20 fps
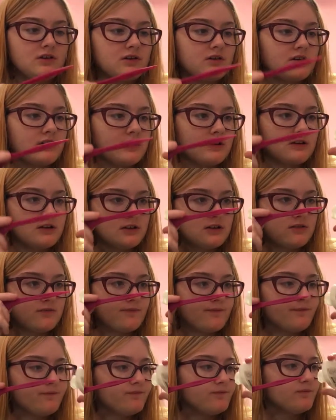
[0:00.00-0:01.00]
Okay, just.
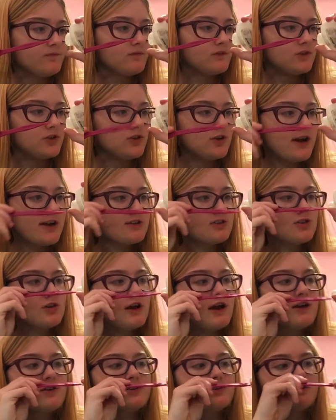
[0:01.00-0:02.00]
Do you guys
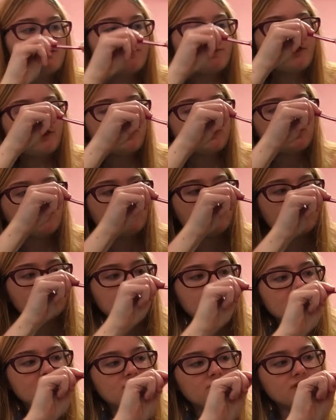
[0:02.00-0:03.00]
know how to fix glue
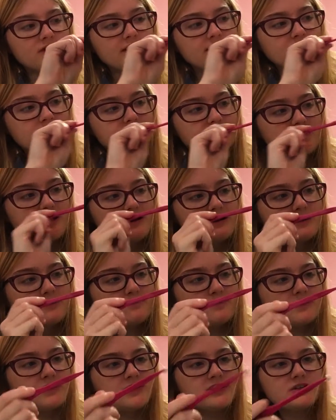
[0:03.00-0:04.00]
that's all like dried
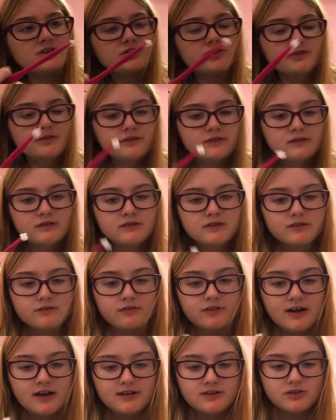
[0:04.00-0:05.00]
up and ish? If
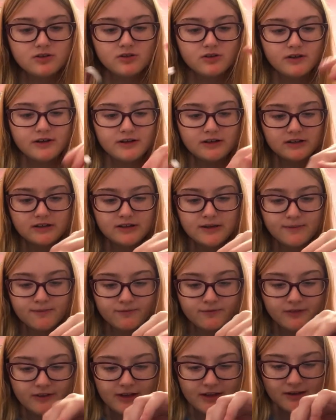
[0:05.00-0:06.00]
you guys know like a tip
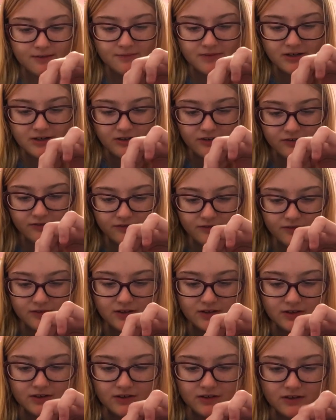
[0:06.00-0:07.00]
for that, let me know.
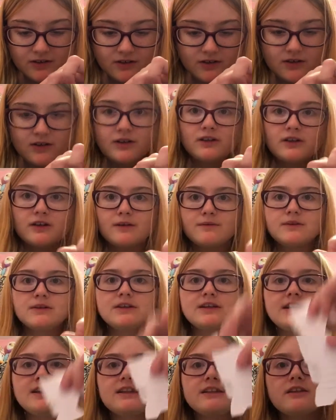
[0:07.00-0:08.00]
Like I'm
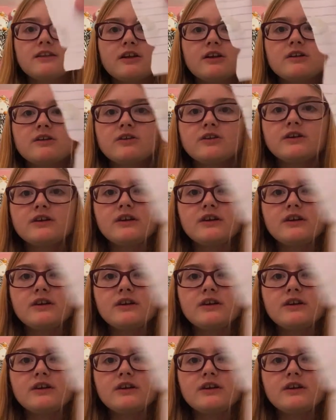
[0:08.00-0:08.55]
just getting like look at